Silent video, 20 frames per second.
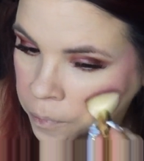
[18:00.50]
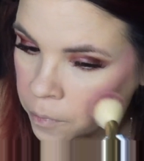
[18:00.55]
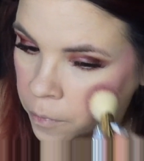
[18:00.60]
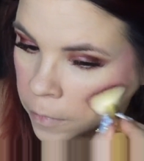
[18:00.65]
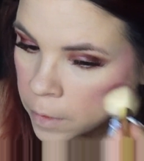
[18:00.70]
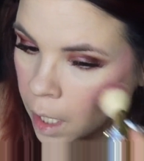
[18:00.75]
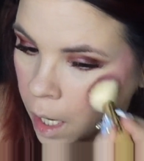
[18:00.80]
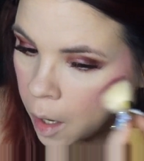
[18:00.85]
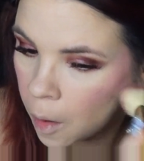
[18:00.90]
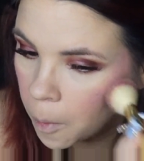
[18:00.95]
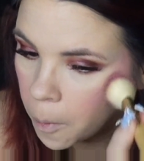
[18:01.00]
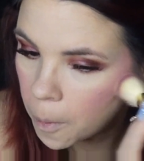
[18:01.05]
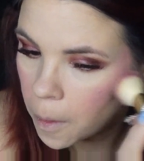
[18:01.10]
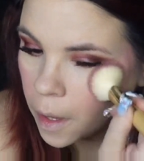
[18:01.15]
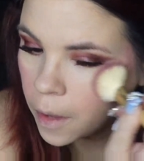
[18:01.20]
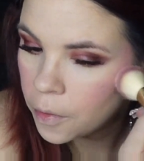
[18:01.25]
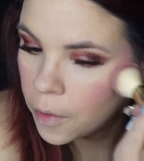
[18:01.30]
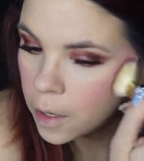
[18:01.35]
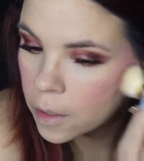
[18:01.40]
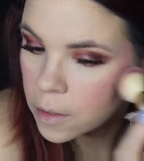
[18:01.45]
Now,
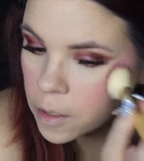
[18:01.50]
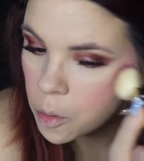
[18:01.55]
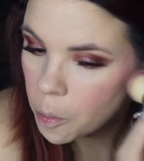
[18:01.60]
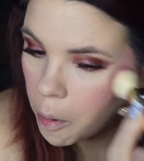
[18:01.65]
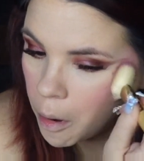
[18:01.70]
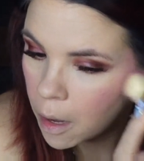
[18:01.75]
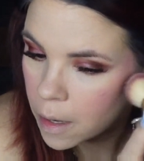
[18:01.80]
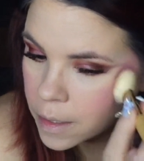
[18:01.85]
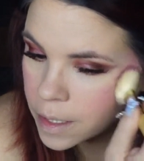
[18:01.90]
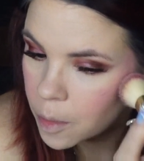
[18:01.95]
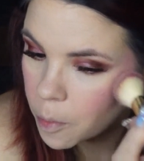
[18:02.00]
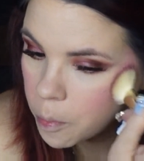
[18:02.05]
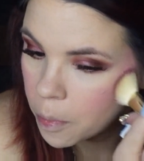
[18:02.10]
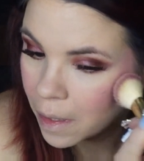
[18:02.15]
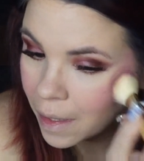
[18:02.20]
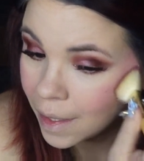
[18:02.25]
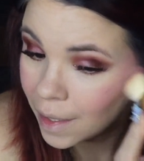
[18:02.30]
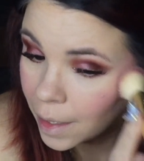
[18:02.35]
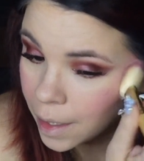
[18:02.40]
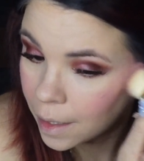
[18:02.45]
there's a
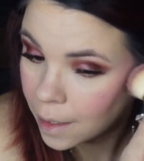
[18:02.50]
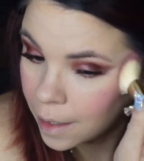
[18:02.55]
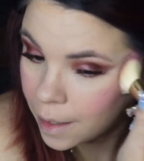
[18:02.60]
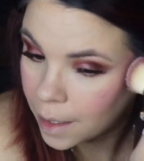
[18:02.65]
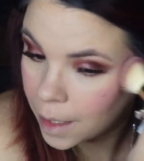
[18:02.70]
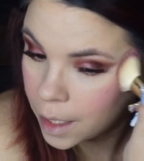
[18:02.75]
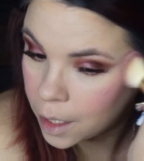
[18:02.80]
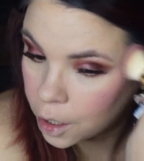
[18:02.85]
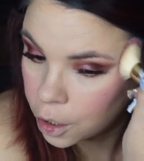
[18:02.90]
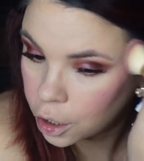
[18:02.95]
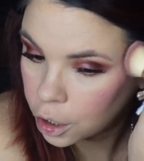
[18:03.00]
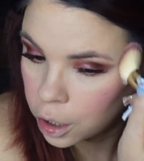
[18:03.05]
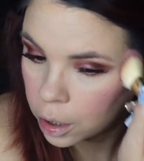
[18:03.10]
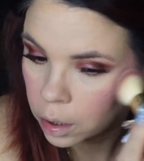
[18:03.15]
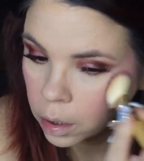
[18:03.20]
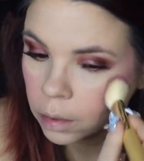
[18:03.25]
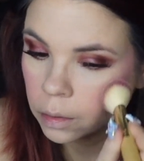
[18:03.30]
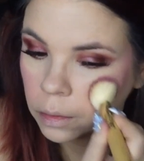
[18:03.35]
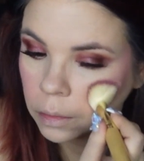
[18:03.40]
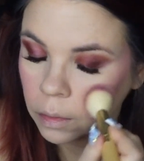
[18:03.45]
possibility here,
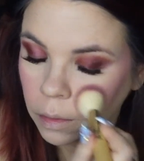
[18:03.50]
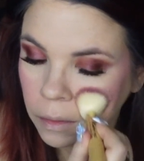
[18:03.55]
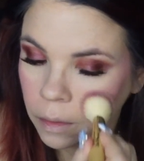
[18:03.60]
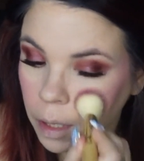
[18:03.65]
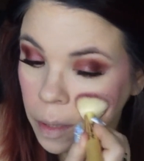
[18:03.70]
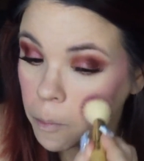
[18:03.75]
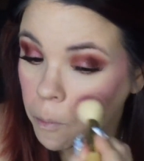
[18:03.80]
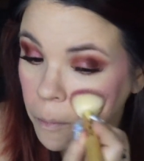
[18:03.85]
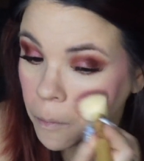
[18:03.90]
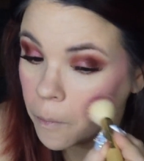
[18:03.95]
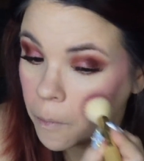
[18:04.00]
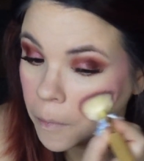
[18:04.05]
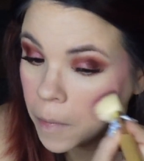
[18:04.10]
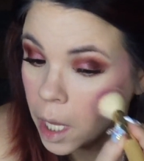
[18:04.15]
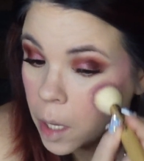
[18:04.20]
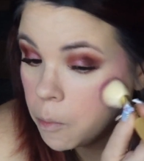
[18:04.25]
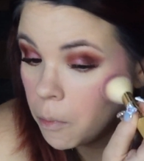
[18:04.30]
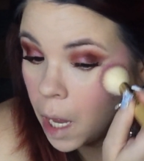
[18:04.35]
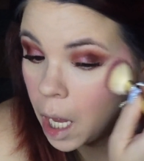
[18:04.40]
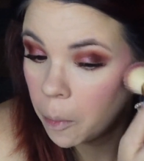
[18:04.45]

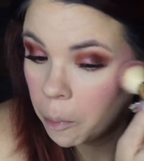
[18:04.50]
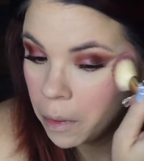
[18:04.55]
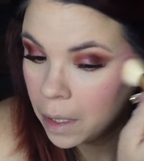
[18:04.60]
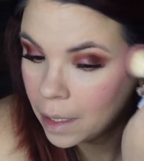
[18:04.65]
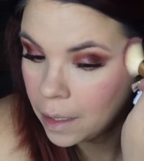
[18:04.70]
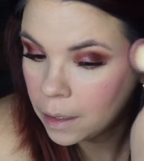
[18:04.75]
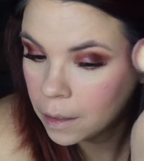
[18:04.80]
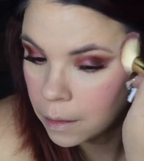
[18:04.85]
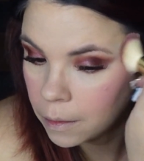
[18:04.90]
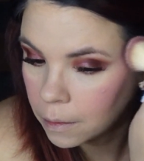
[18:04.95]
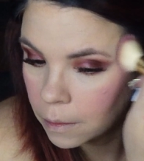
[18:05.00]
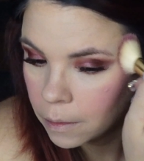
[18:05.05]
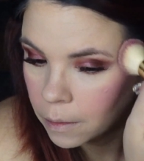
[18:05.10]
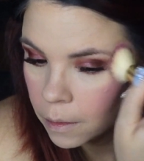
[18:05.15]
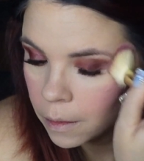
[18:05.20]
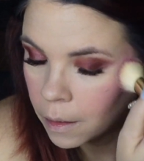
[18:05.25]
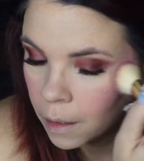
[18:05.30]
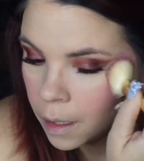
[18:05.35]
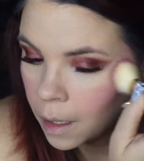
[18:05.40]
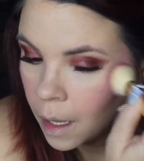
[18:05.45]
in my
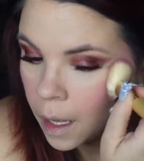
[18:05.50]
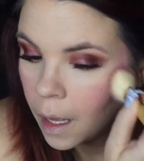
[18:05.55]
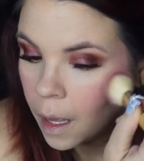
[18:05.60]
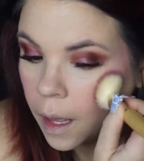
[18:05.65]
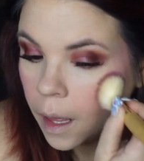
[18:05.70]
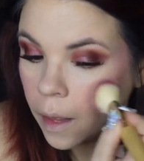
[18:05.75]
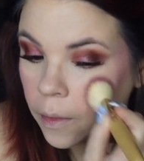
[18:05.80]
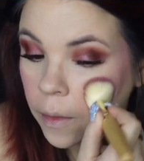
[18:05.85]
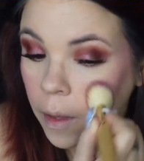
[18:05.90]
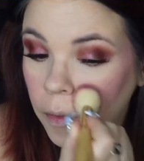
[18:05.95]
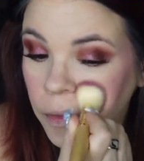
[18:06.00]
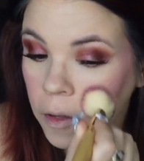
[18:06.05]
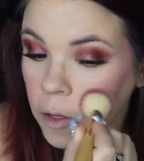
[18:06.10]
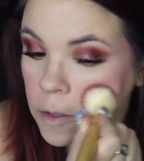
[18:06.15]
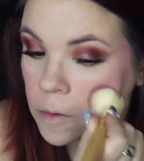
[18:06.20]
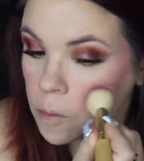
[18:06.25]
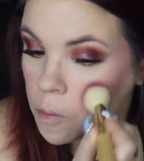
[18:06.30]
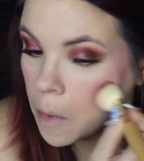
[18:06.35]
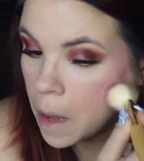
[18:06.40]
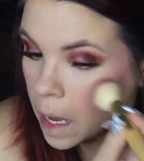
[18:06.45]
opinion, that
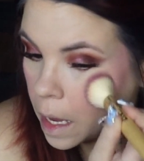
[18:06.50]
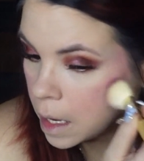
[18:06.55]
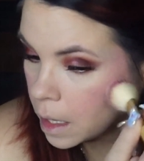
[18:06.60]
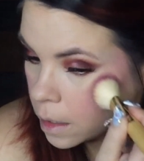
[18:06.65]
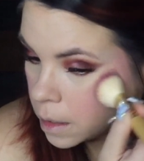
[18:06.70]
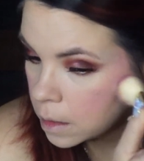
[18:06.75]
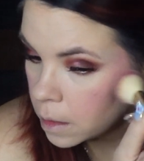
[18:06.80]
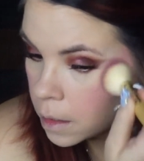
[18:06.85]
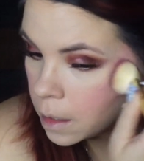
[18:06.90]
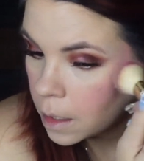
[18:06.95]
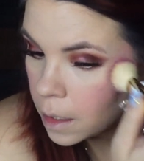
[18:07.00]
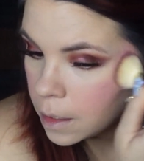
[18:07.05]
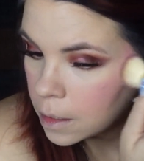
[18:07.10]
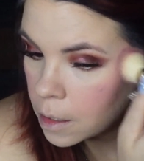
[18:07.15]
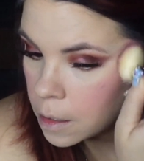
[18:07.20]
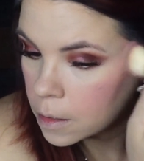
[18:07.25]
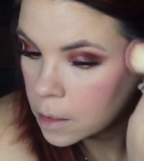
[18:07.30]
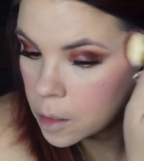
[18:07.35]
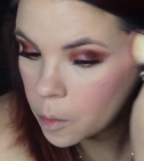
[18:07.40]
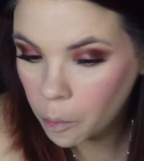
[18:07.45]
this man
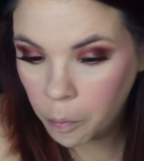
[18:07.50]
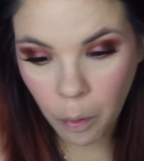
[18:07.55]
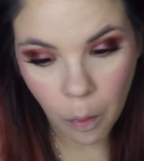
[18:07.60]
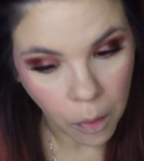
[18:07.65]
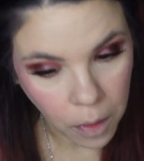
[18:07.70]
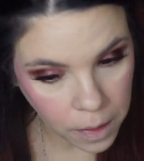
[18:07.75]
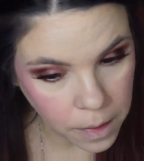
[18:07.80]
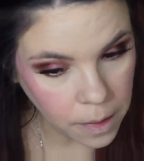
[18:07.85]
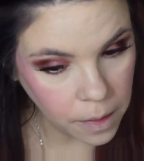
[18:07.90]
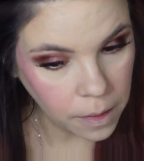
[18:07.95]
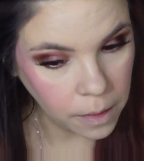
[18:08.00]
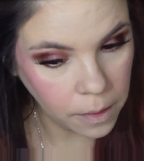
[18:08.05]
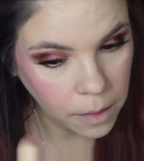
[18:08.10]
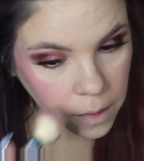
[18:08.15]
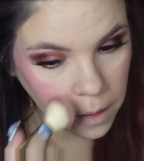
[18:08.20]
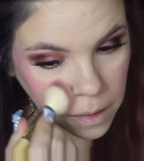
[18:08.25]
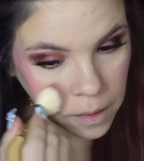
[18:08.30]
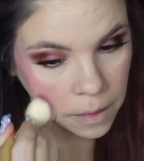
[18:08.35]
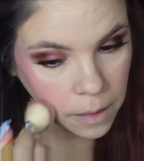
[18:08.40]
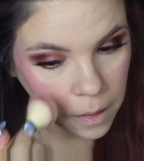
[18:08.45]
took some poison
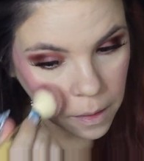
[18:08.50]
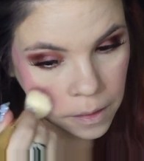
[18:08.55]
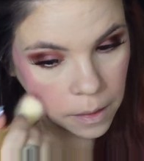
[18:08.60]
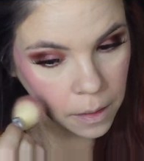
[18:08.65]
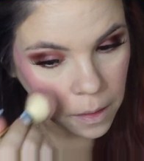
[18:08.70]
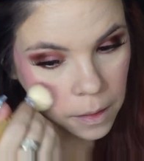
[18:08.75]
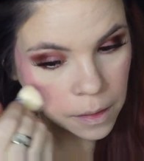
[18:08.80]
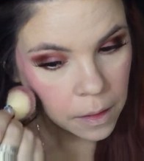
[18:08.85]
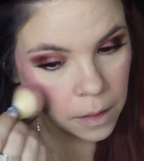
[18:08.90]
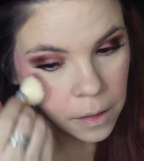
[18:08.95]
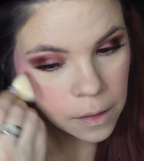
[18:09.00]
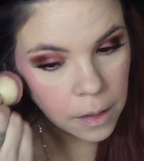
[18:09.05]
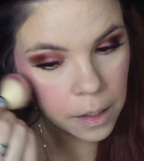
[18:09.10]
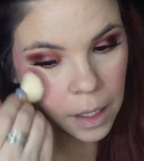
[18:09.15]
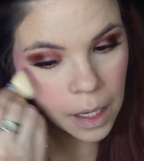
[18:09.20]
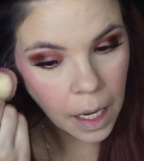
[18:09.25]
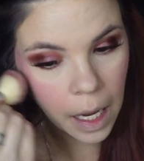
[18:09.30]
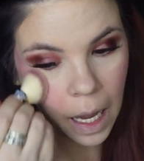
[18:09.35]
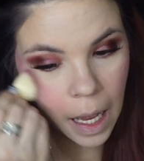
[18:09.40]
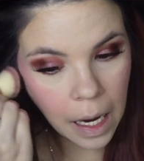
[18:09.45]
to
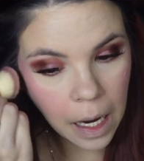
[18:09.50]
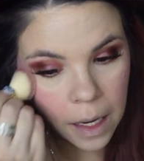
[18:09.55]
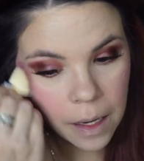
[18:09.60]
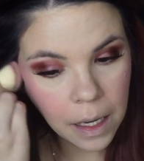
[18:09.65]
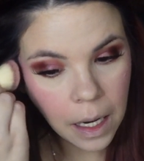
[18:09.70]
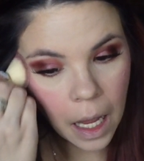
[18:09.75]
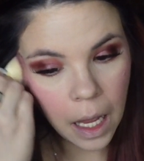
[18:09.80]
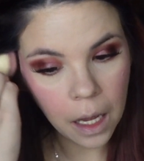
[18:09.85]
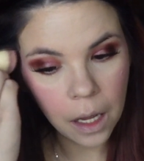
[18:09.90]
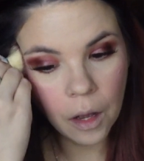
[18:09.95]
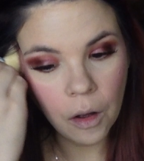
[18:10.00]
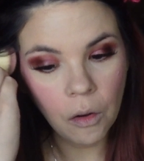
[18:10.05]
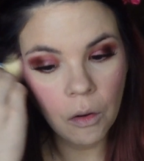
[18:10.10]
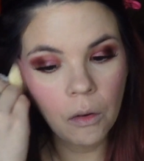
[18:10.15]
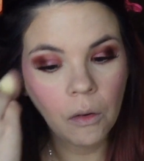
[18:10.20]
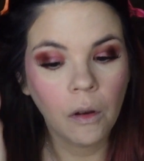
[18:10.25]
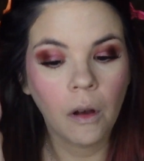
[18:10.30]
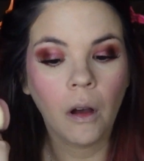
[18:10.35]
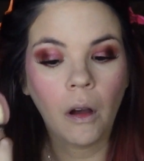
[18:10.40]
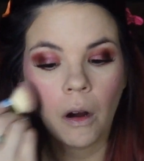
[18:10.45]
kind of
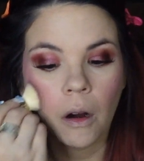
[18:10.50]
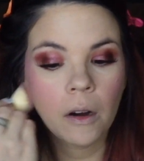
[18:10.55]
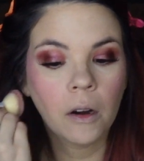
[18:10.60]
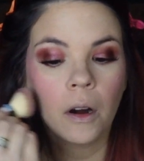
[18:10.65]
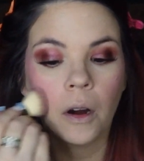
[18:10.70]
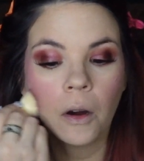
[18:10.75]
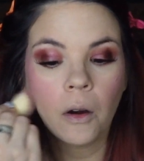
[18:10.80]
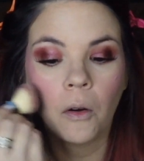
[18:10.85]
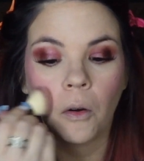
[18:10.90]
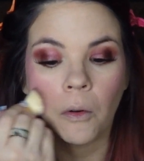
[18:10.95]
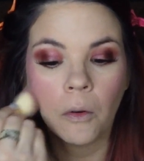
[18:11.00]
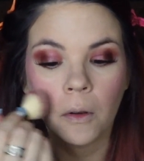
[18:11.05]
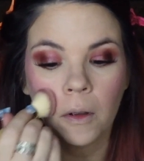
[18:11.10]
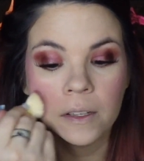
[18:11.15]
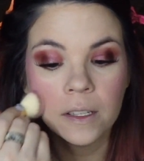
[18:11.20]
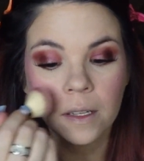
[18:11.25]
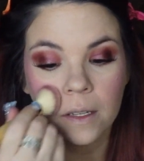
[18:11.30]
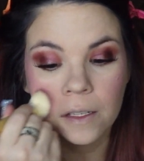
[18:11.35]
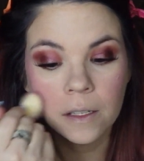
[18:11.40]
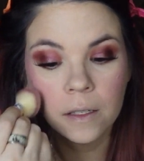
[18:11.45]
nail our girl. Because